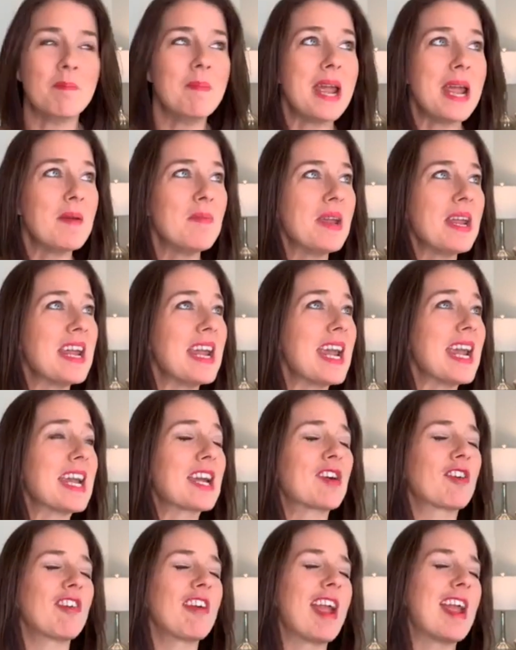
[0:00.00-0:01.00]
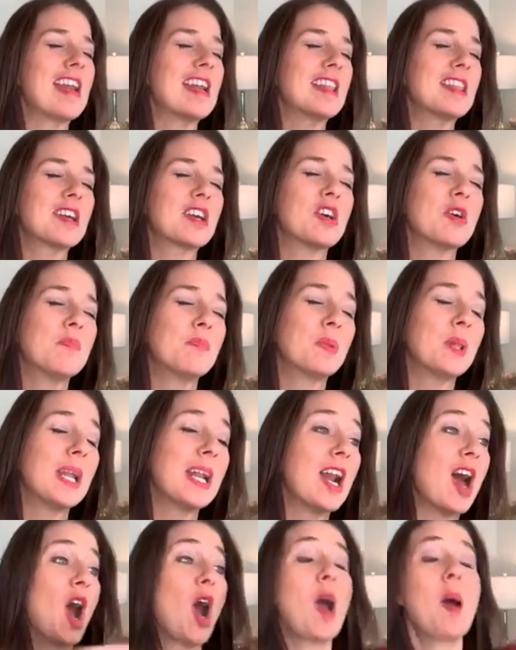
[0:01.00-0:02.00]
Maybe it created the
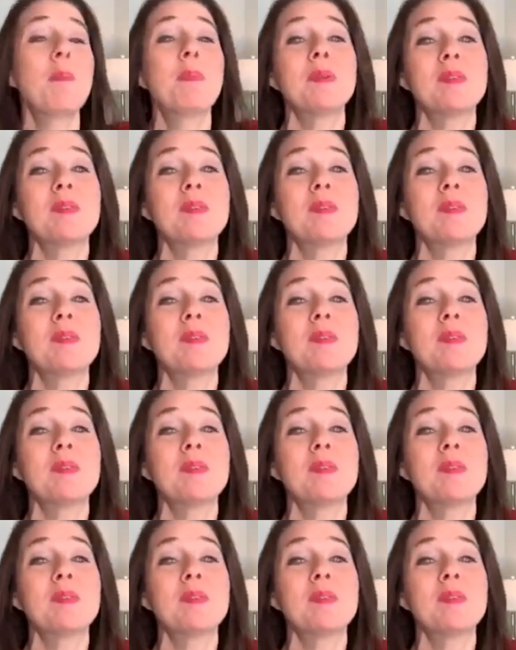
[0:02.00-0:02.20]
complete